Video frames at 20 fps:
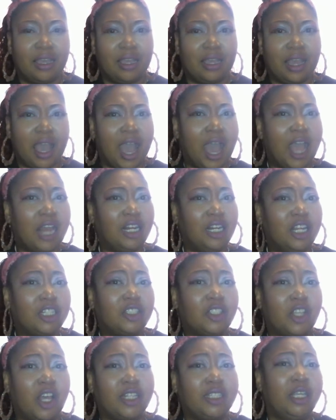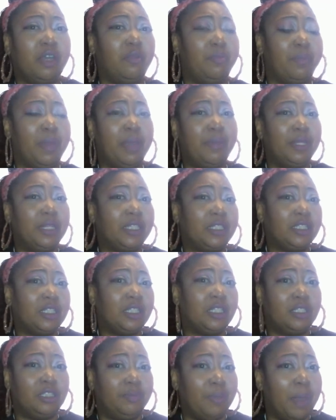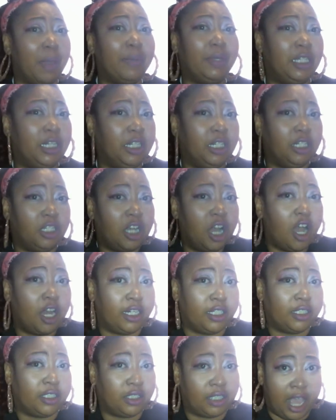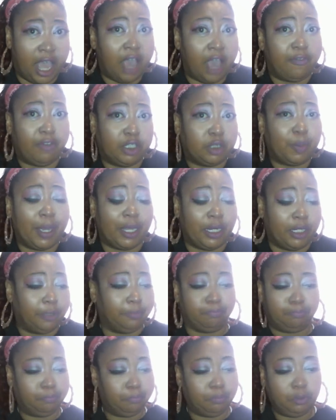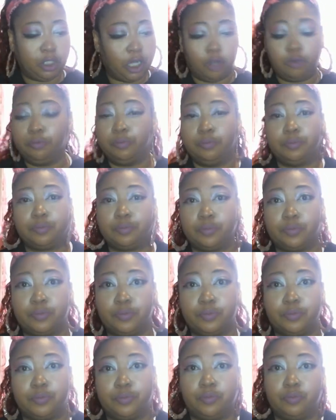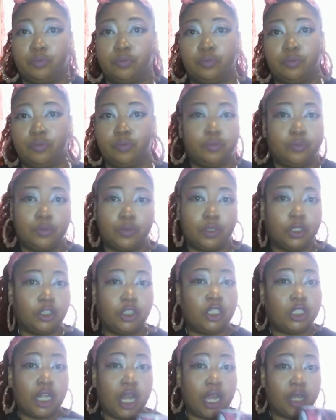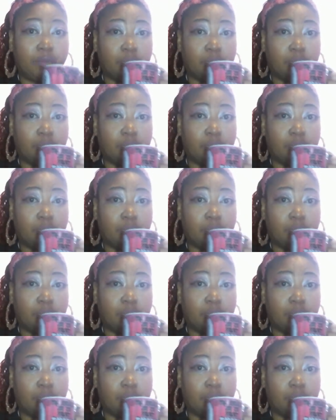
I looked, so I said, well, maybe Didi Khan is half Hispanic. No, she's not.